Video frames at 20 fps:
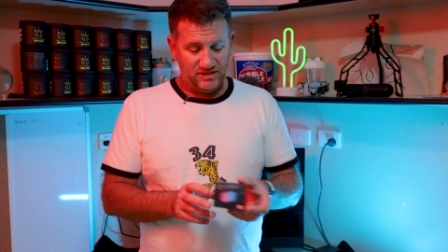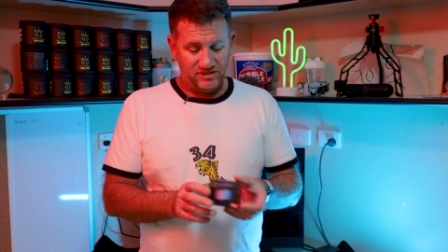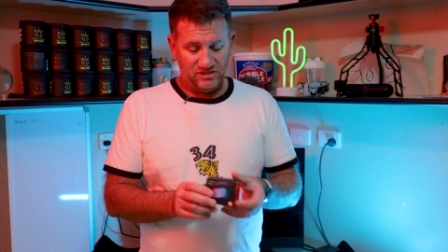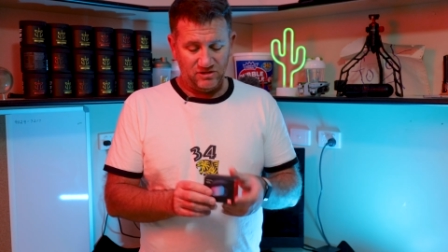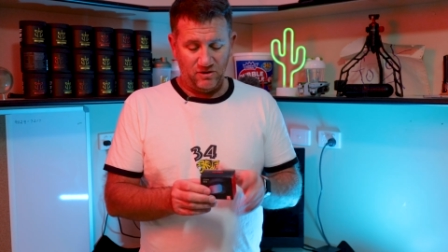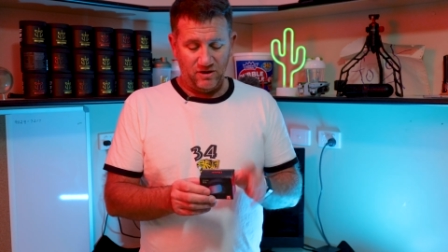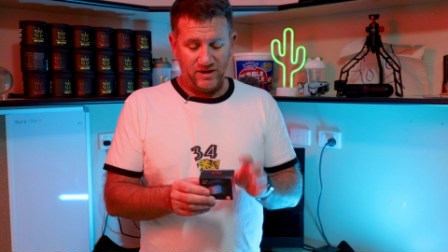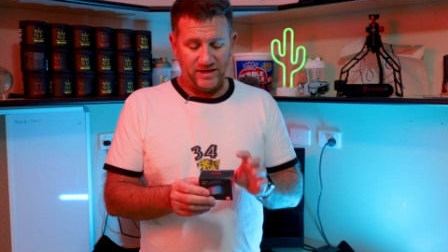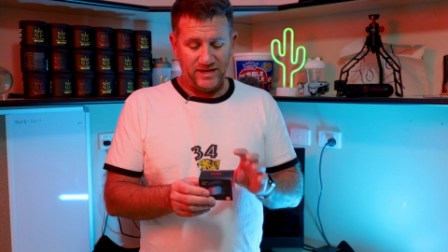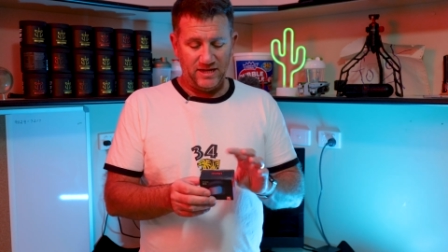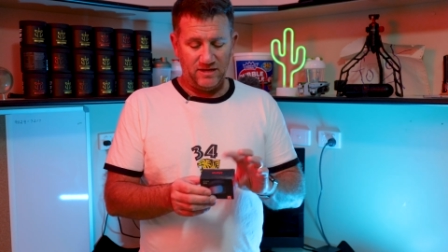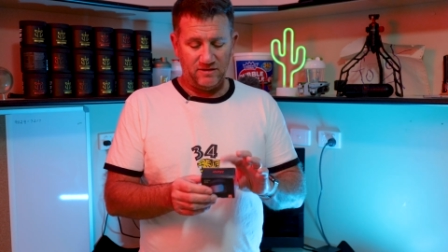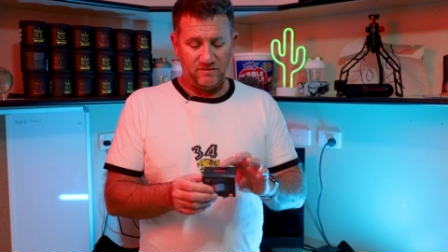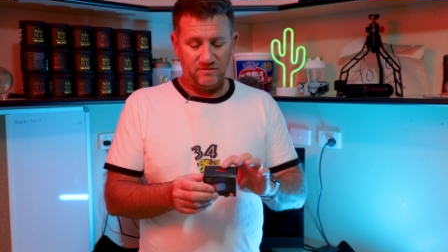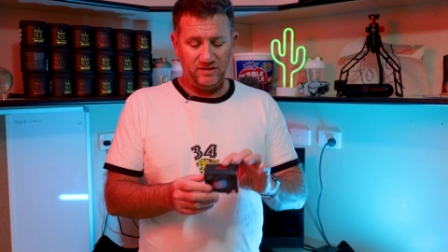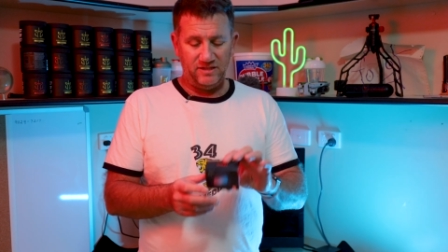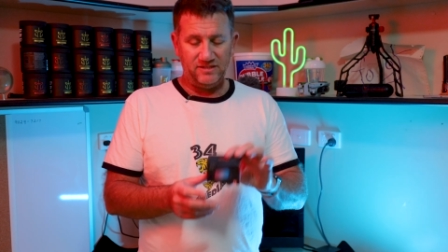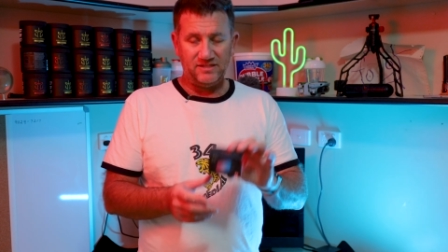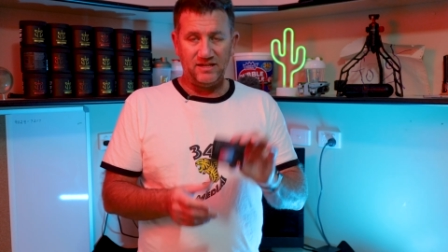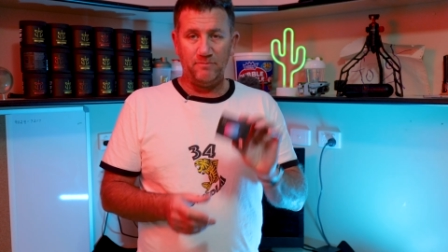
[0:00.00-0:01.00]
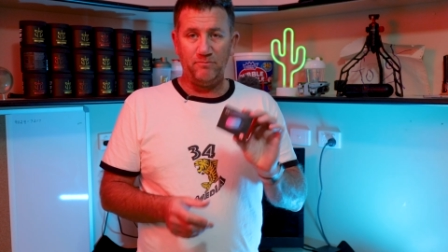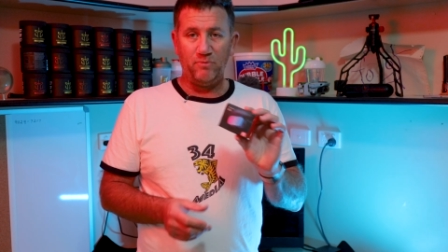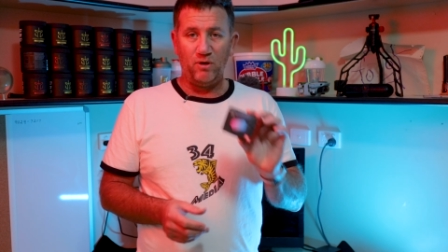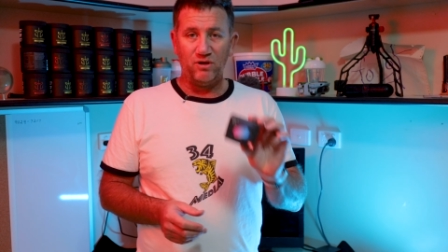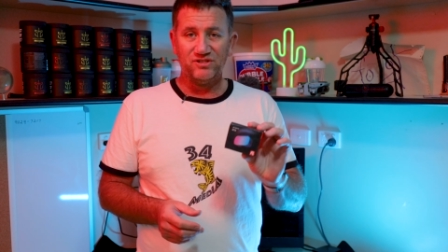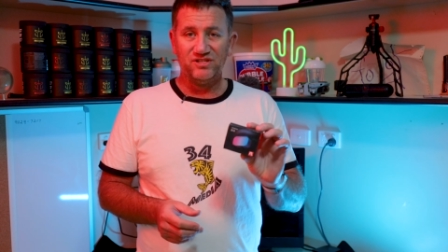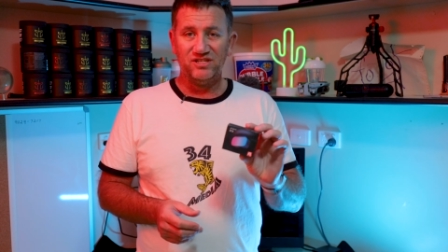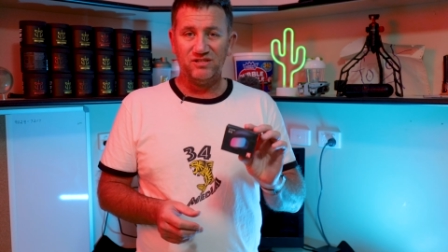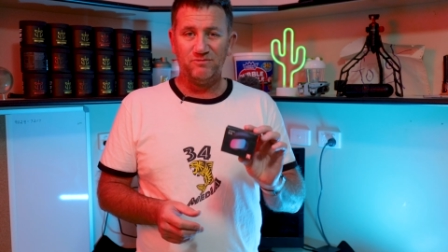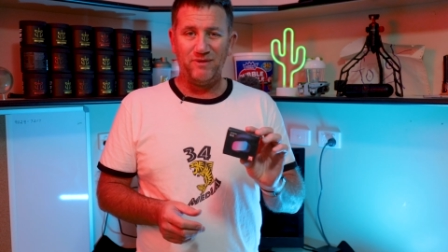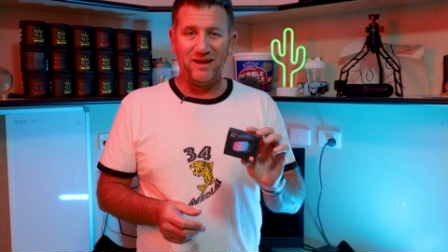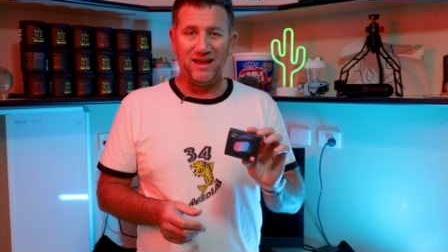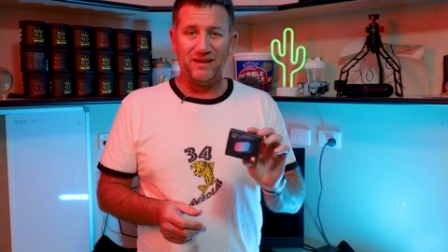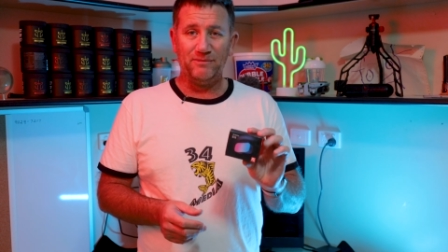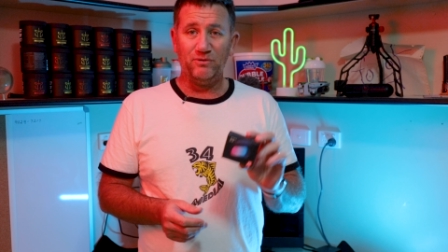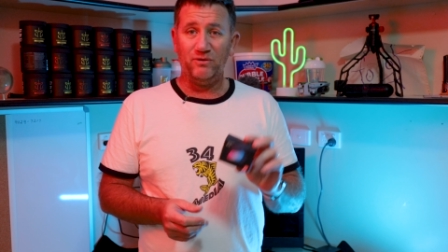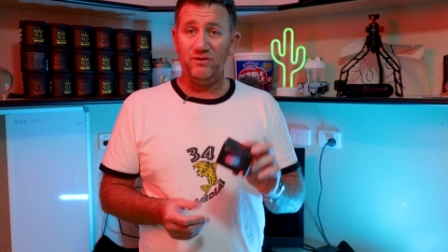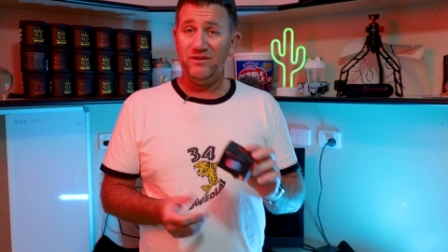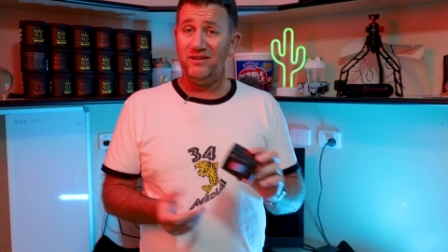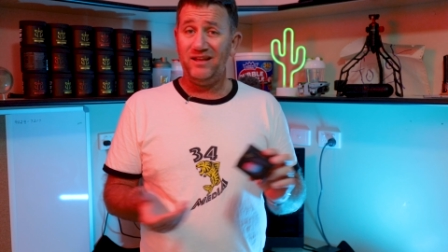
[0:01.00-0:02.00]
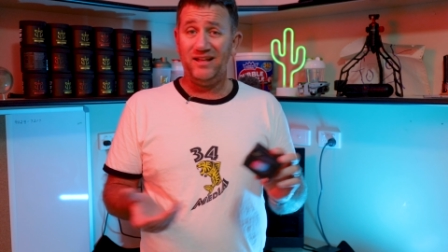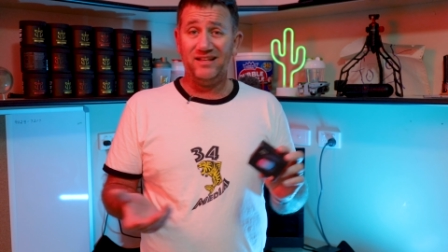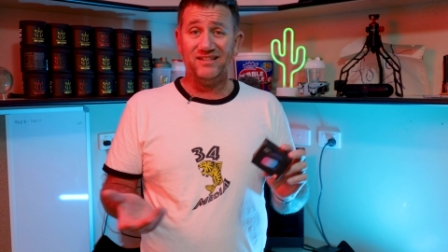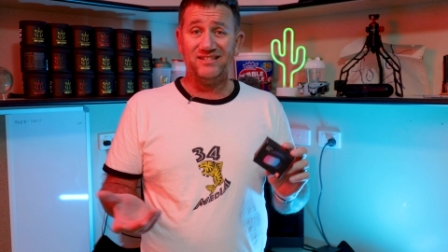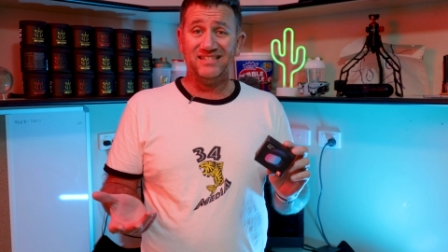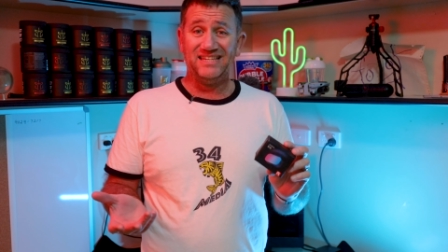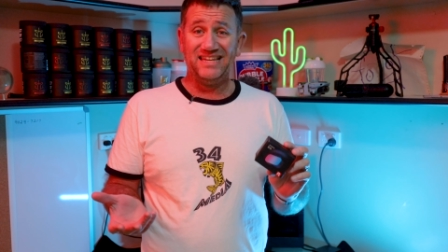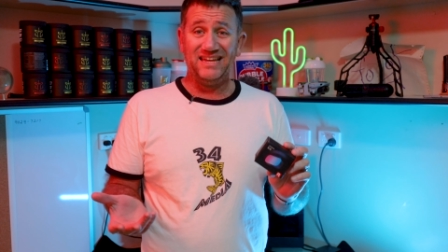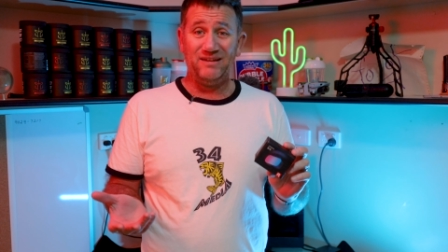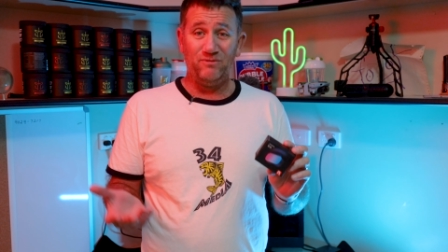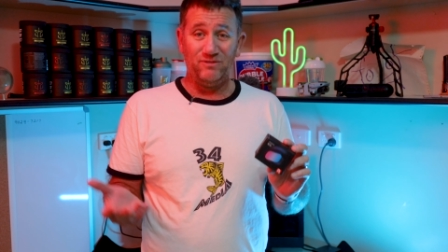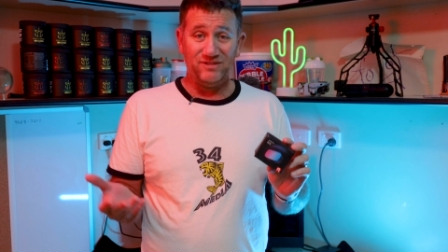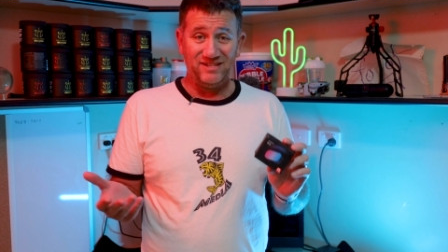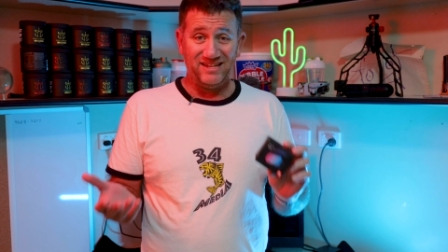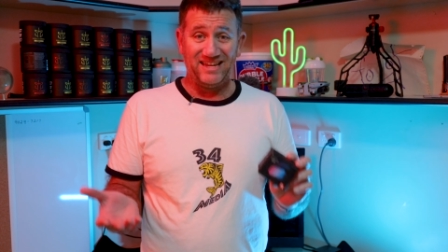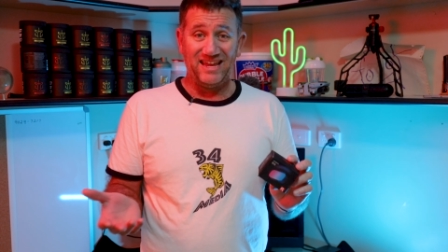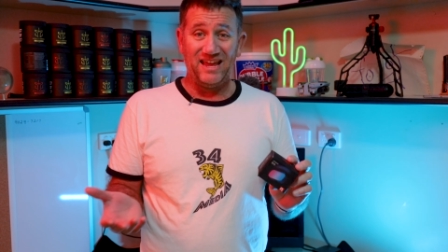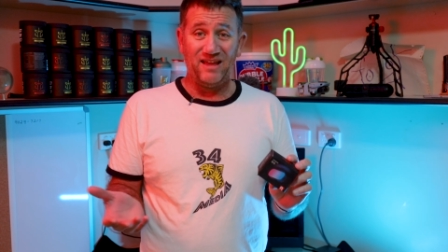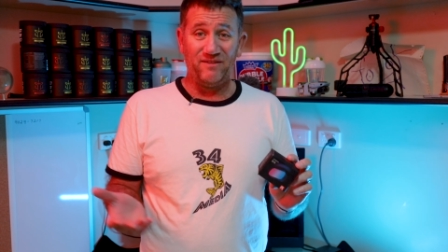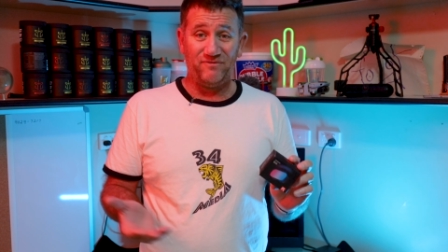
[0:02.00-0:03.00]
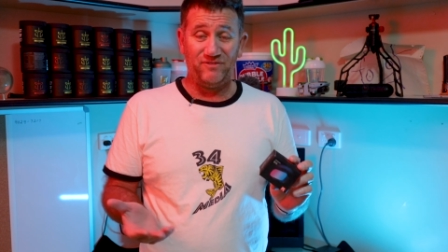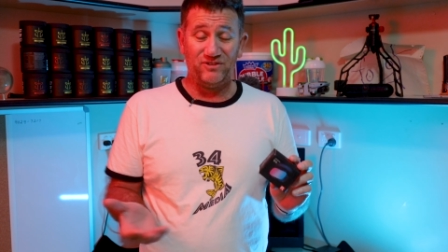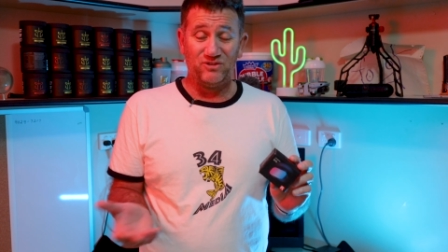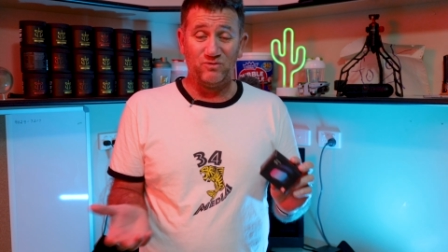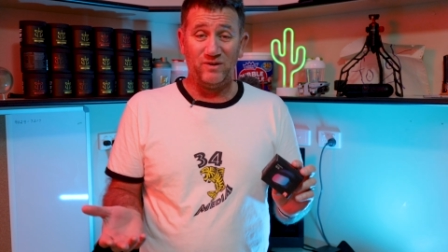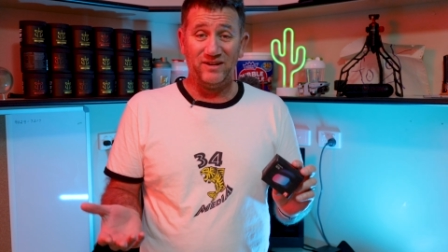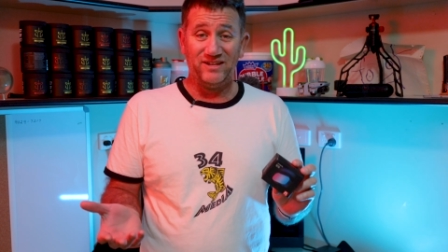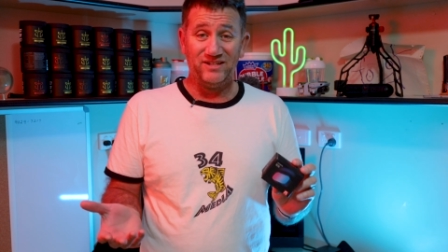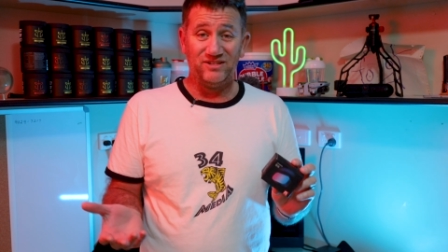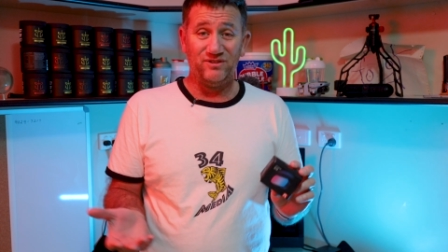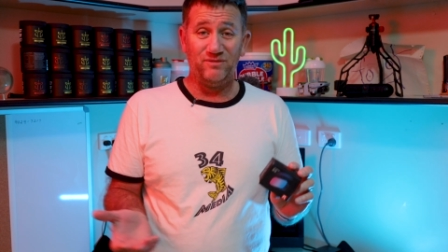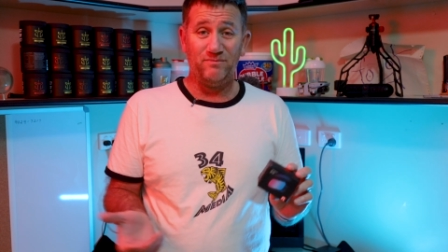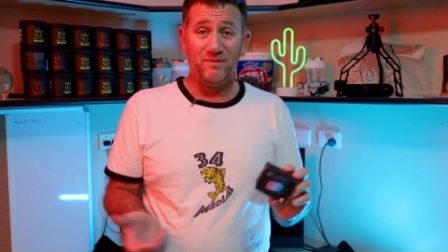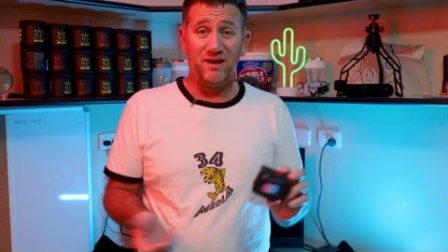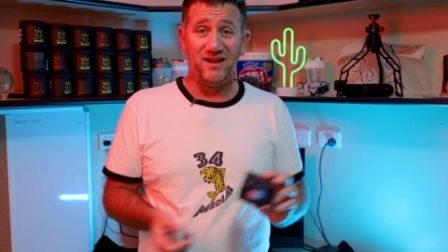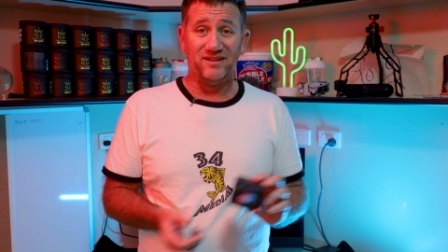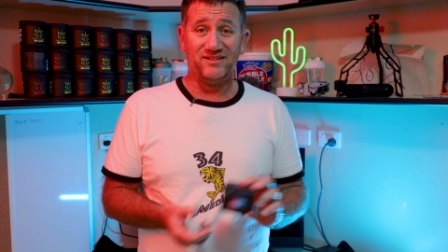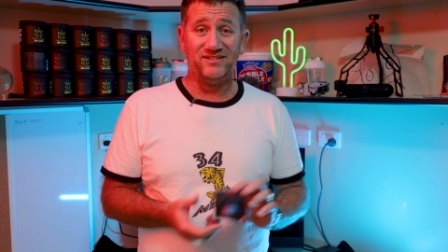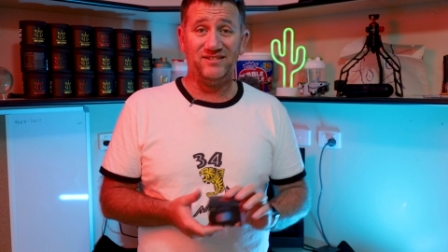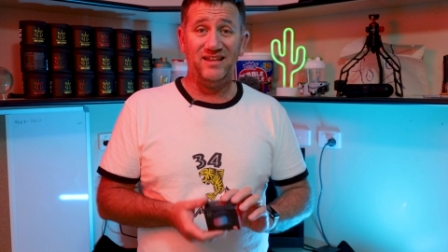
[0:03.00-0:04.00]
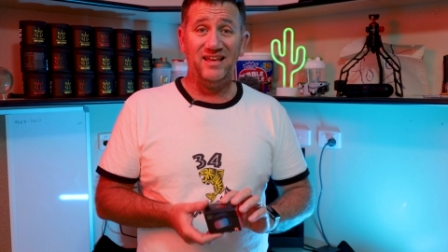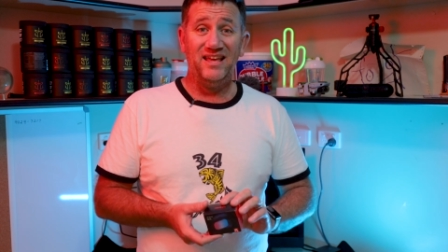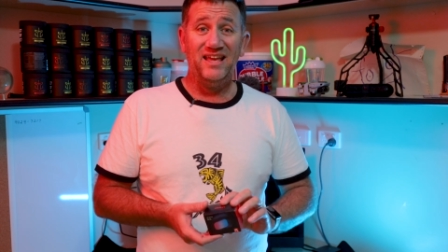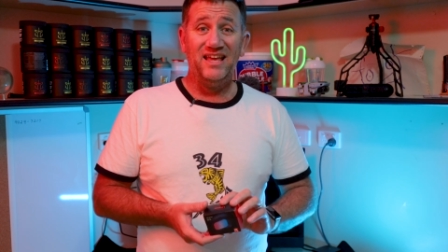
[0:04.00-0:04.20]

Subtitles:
Tiny. Let's unbox this bad boy and see what you get for 22 bucks